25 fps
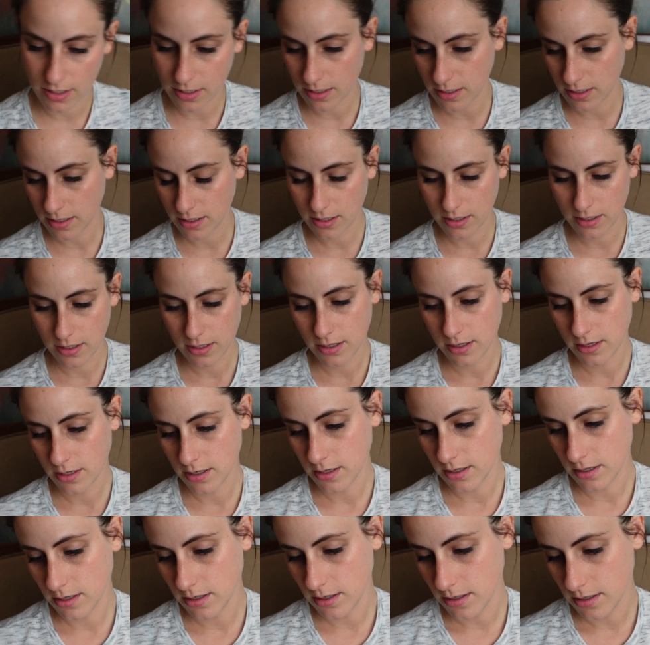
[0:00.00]

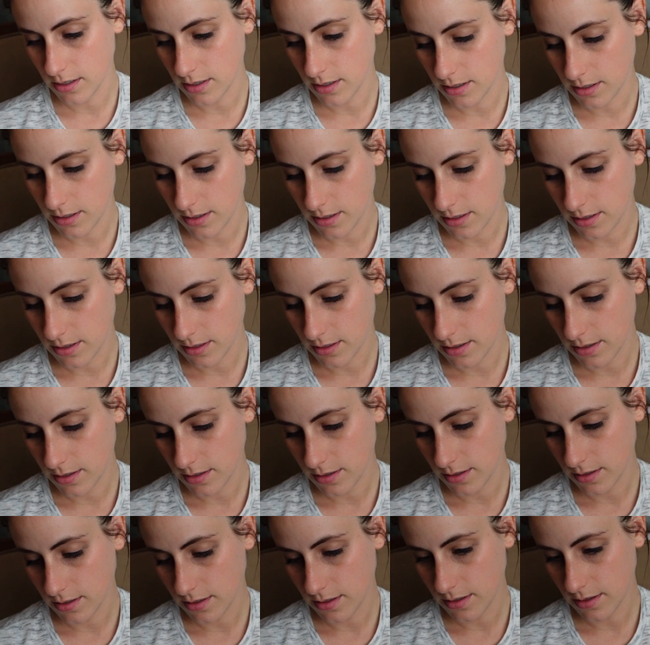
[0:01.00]

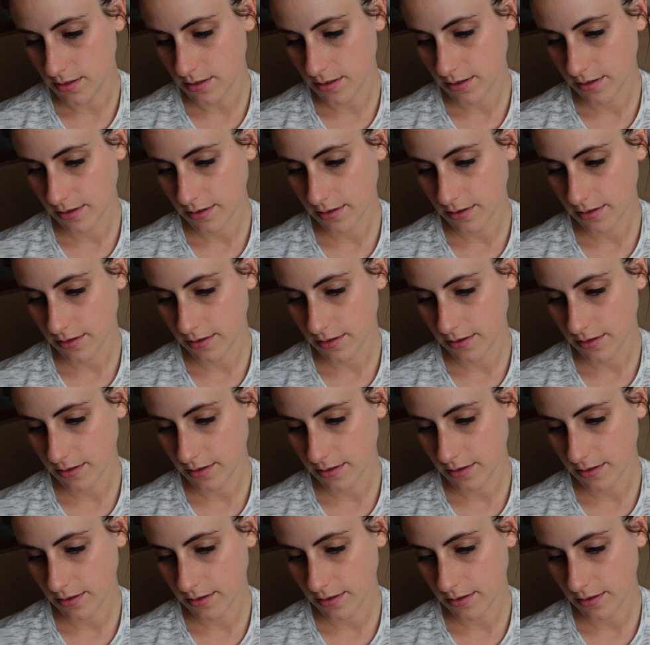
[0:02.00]
(no one is talking)